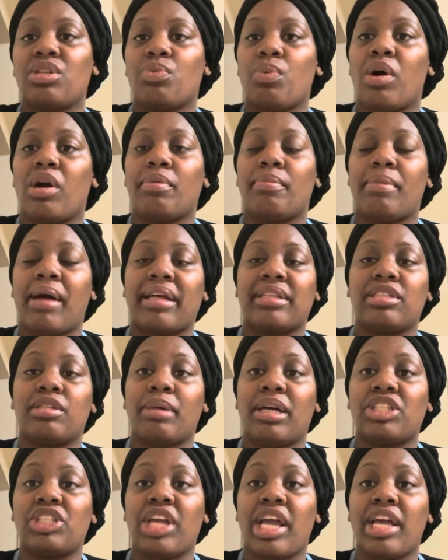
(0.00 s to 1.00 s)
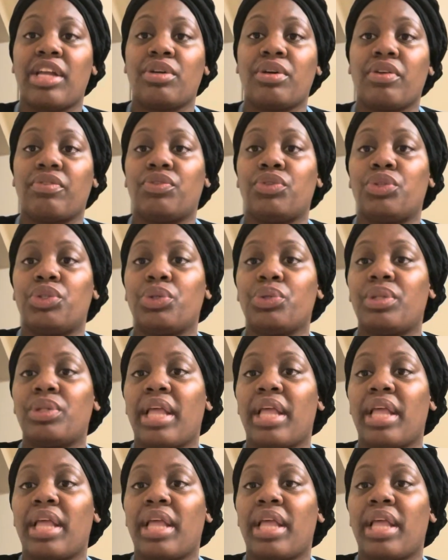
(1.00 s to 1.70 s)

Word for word: Welcome back to my channel. If you do,